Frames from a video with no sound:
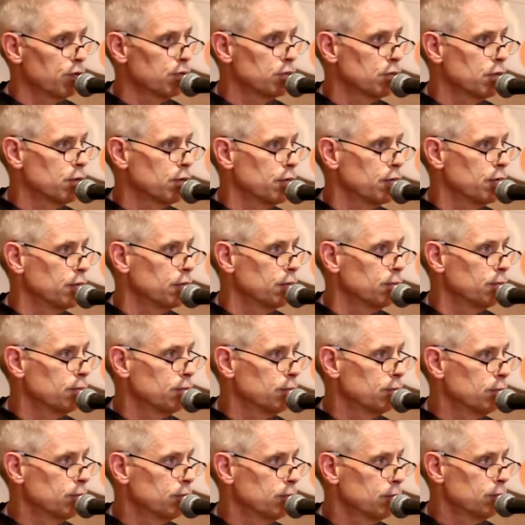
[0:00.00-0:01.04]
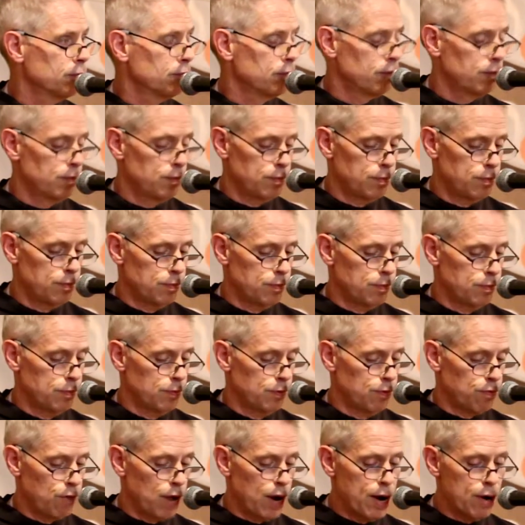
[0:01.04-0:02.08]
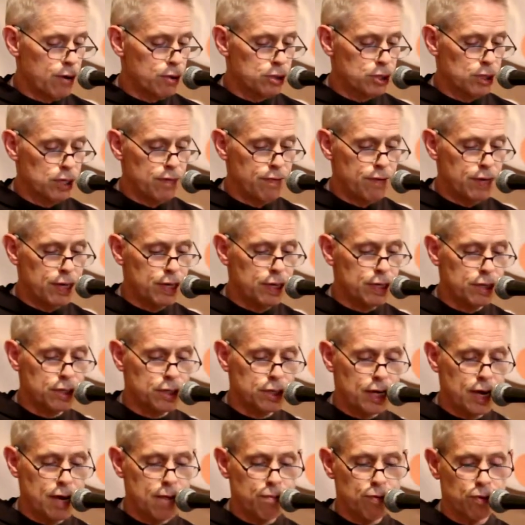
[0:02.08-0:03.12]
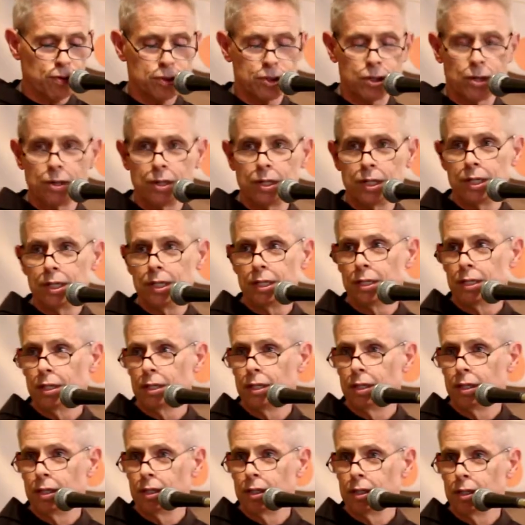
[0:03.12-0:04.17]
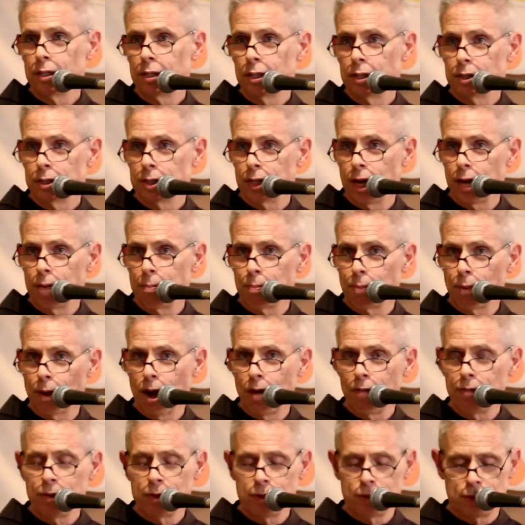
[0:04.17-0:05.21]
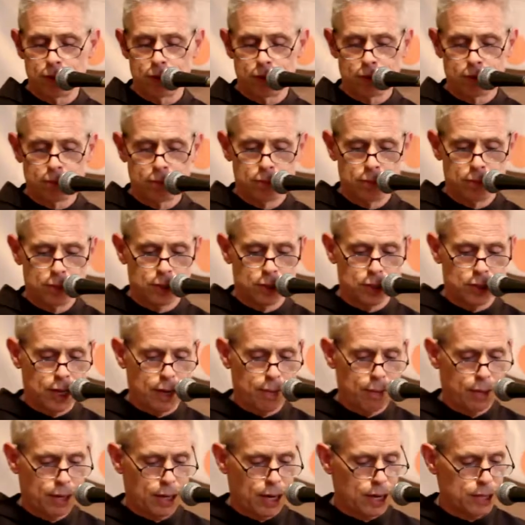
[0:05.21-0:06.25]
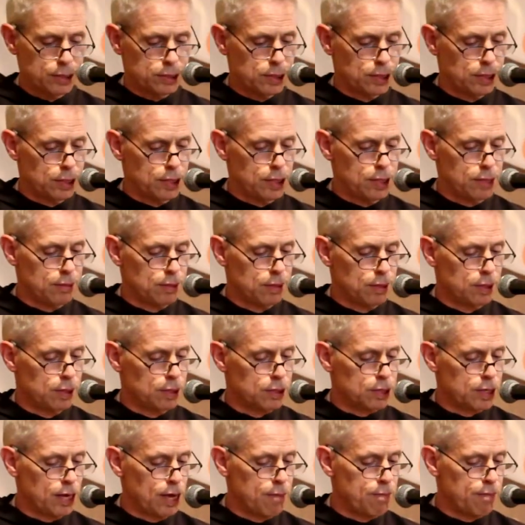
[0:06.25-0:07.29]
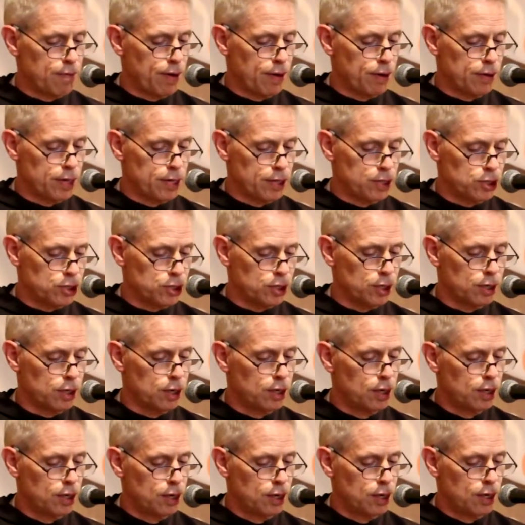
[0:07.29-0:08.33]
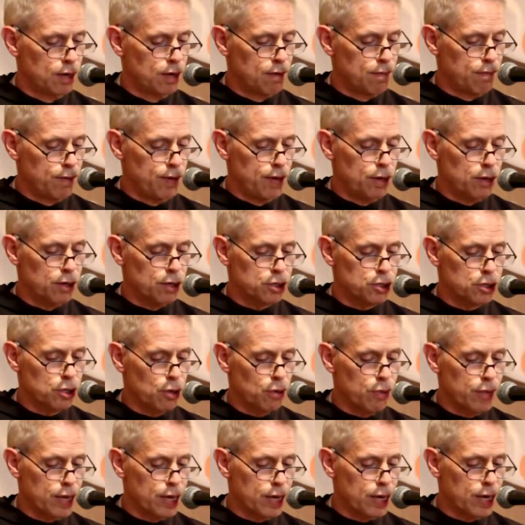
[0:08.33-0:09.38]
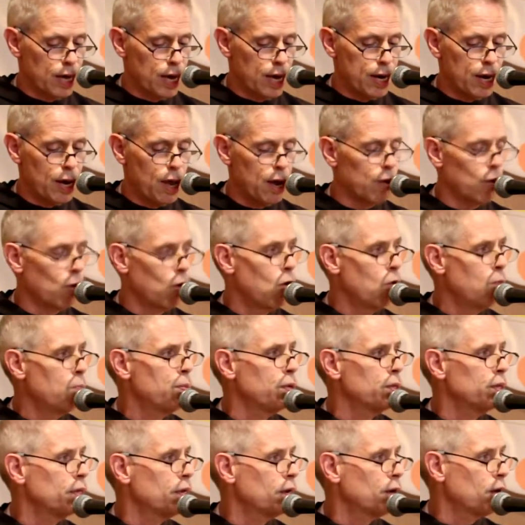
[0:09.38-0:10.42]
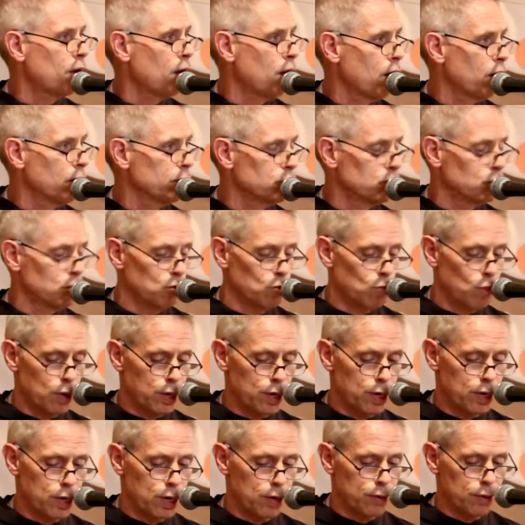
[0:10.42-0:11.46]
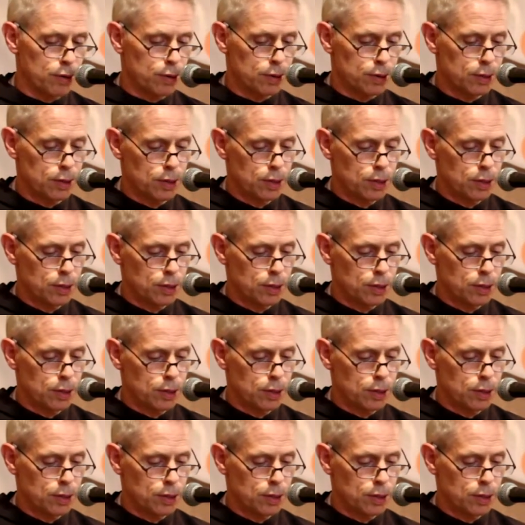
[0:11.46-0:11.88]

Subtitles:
fraternity. Friars living in the same fraternity, the same province, the same custody, the same foundation, feel as though they cannot open their hearts to one another,